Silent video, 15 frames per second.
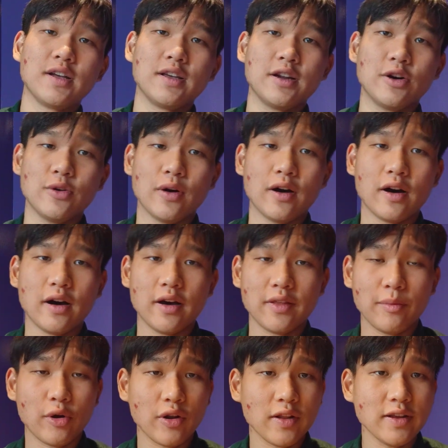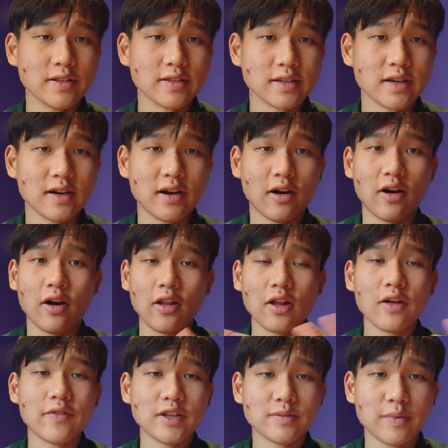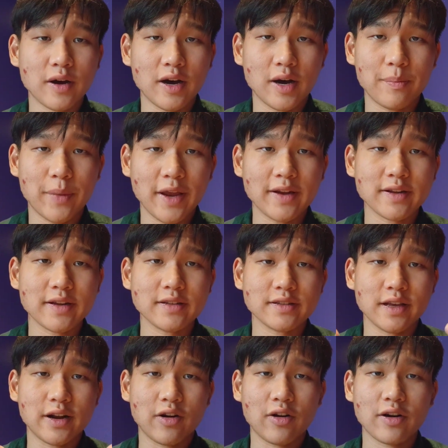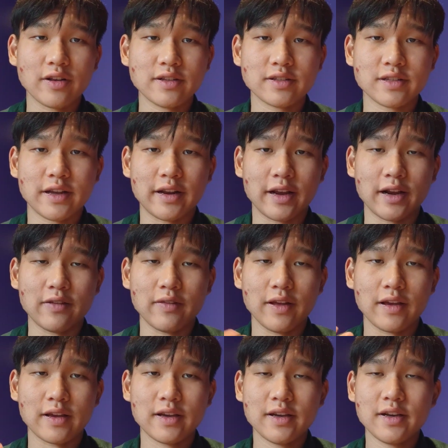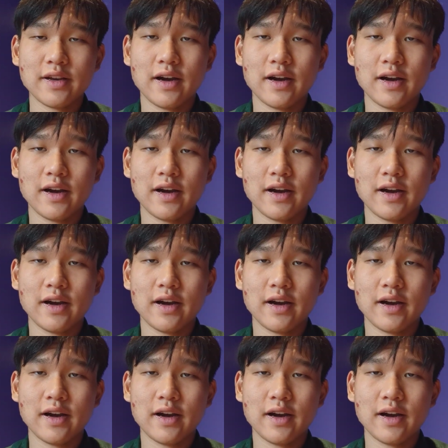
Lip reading: the Mona Lisa, a lot of these paintings and artists and kind of like